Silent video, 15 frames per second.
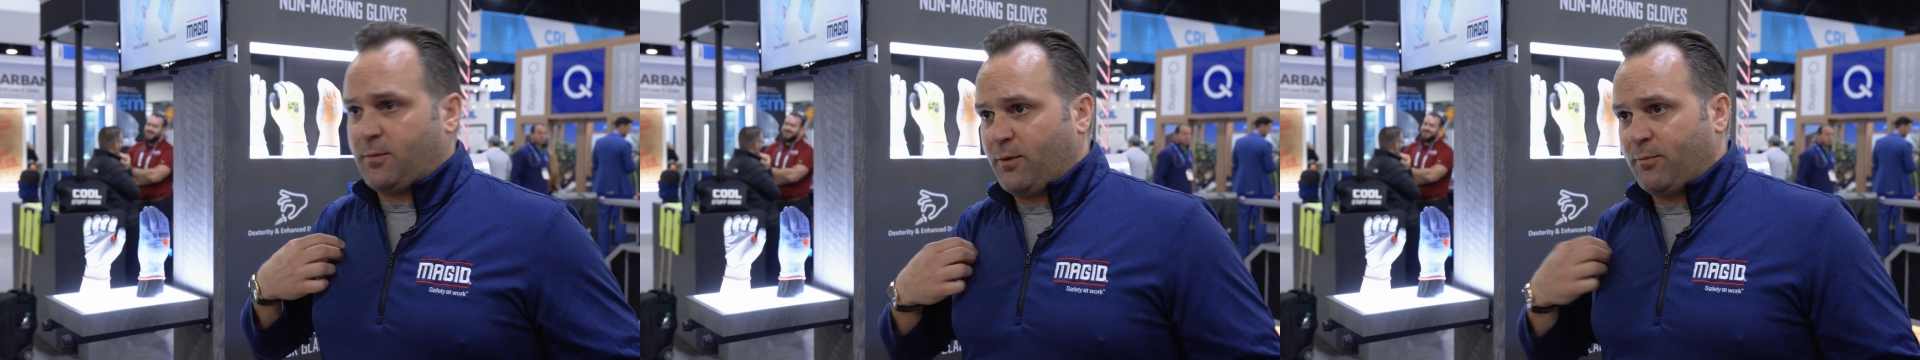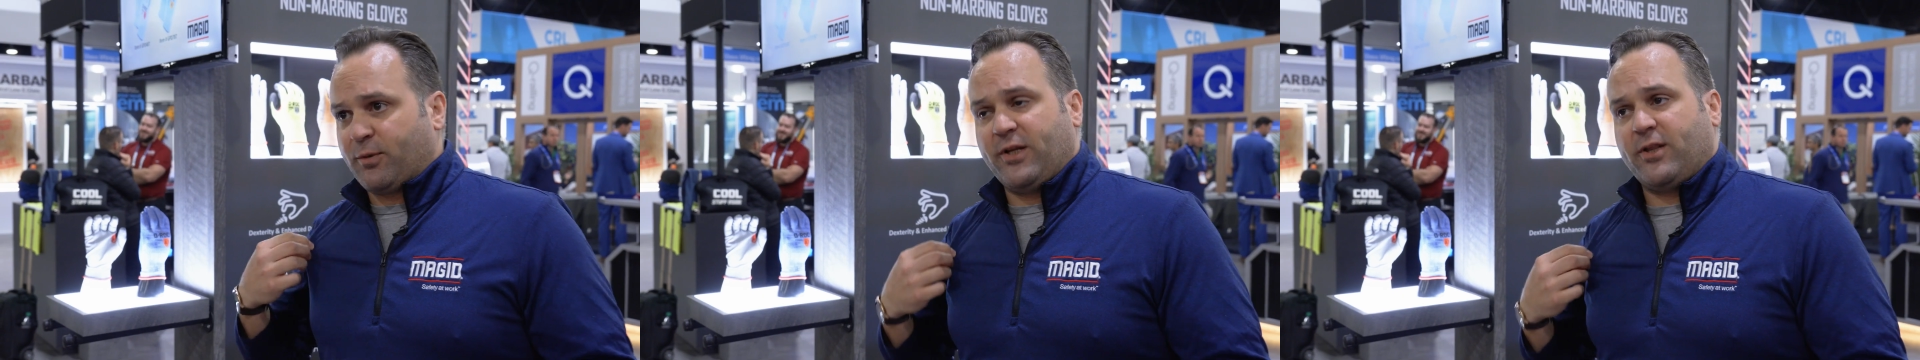
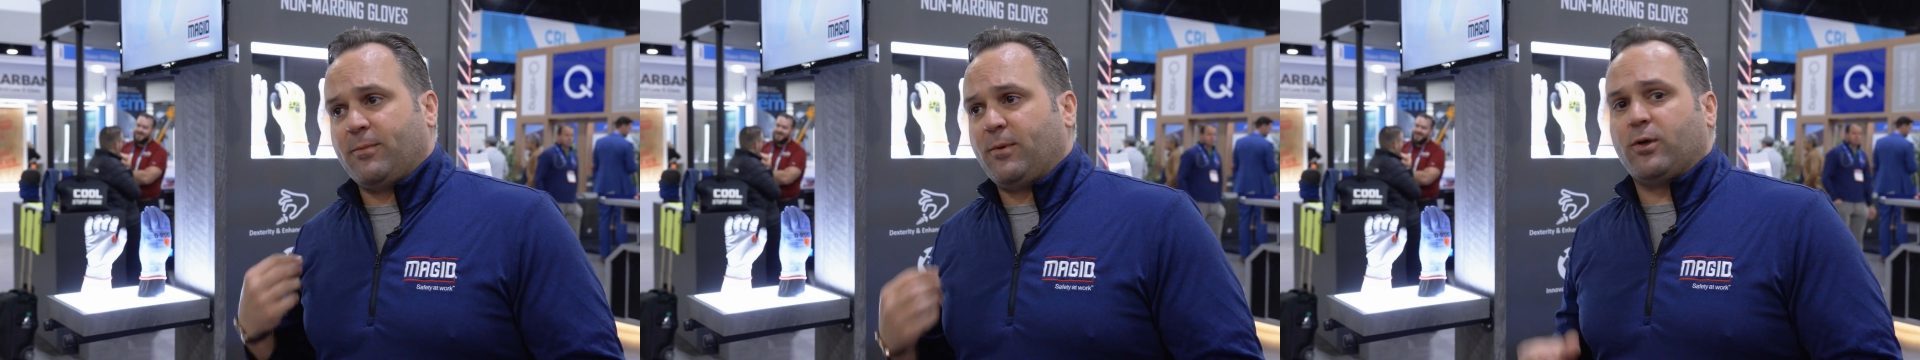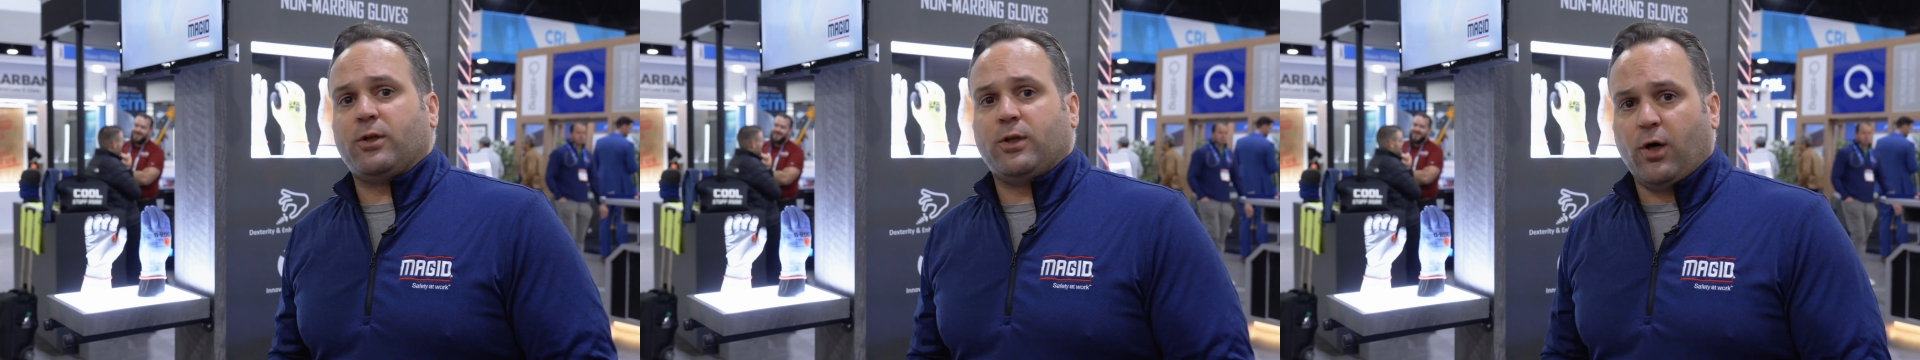breathable
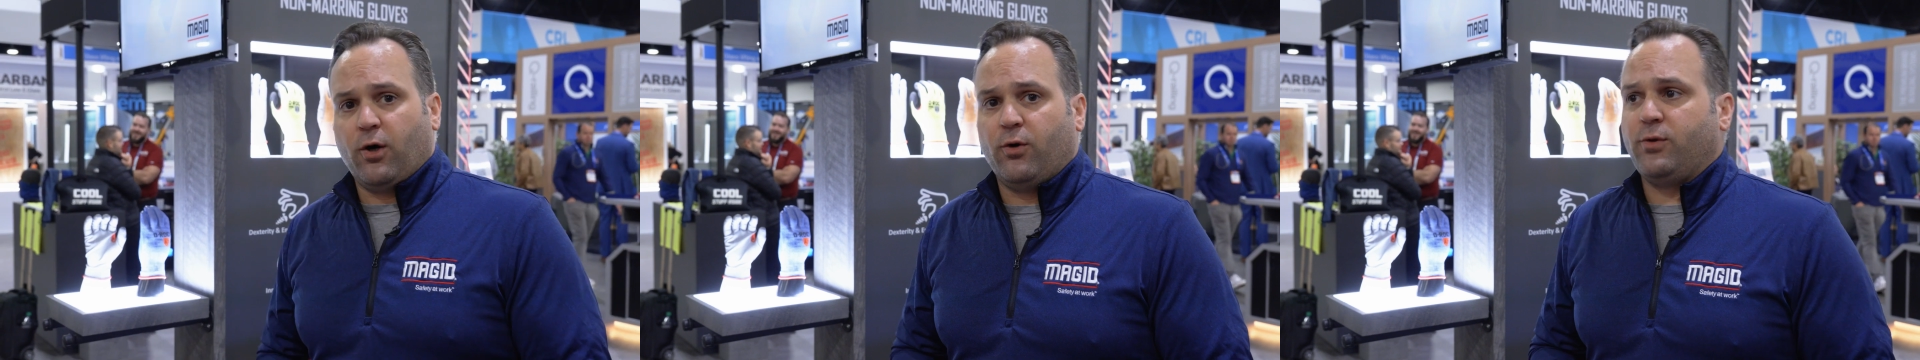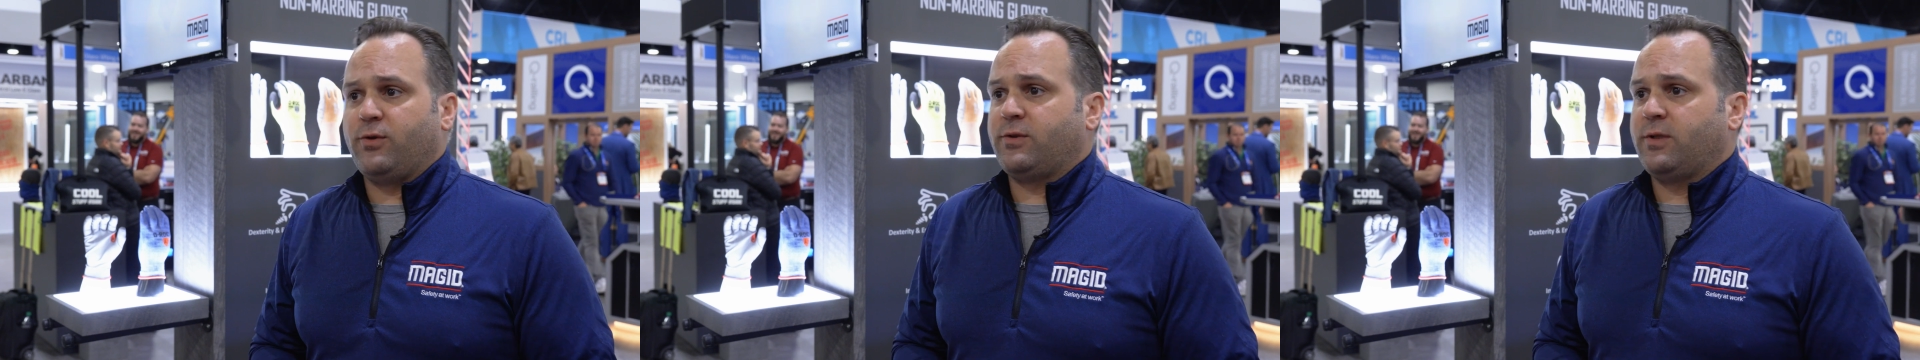
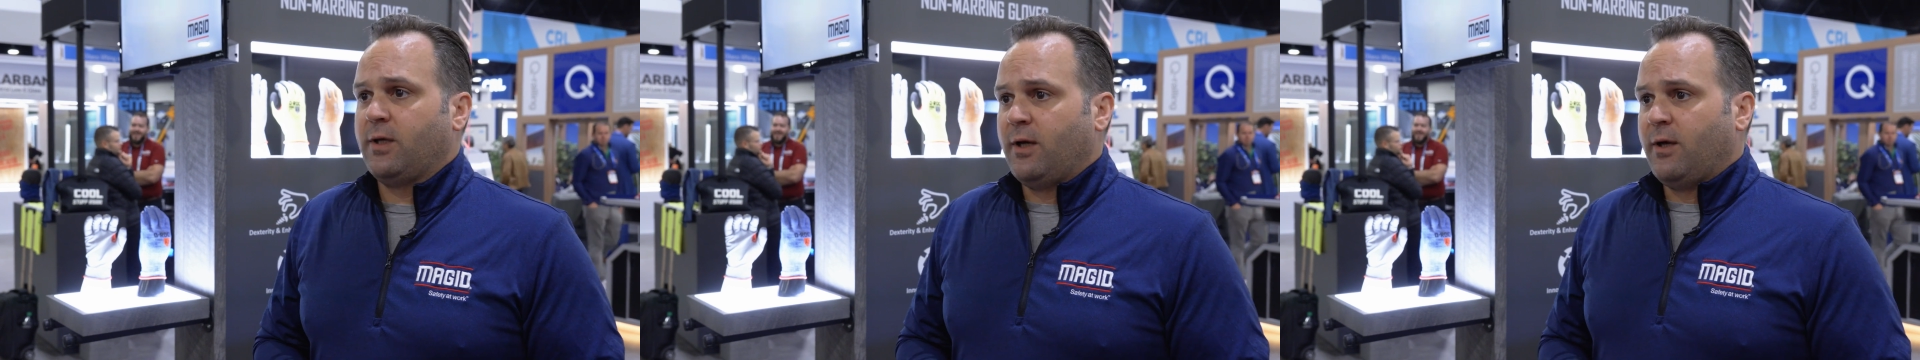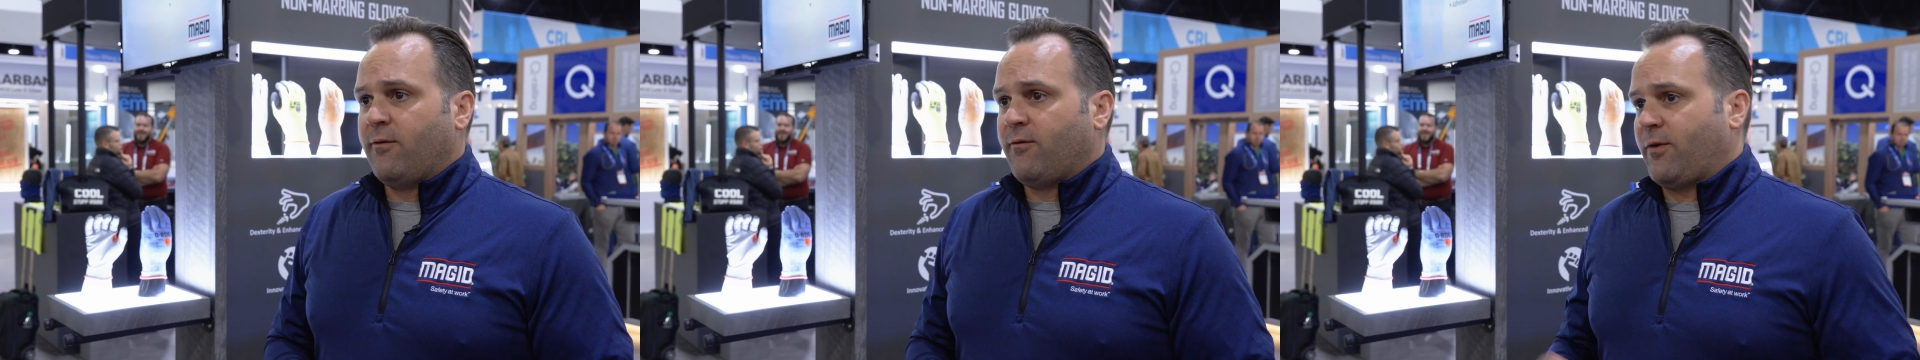clothes
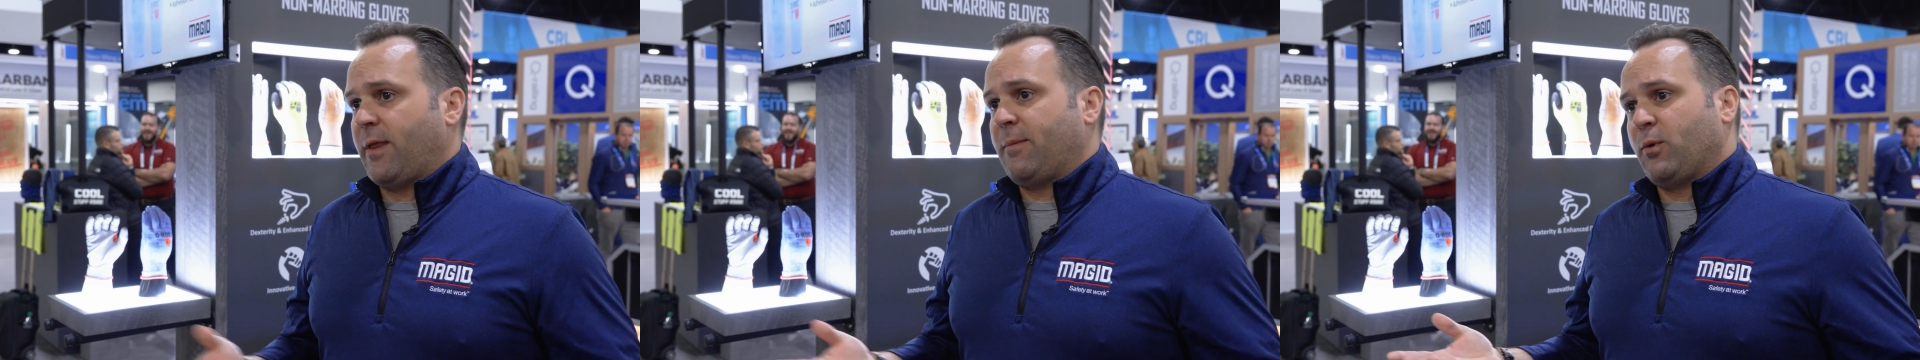for them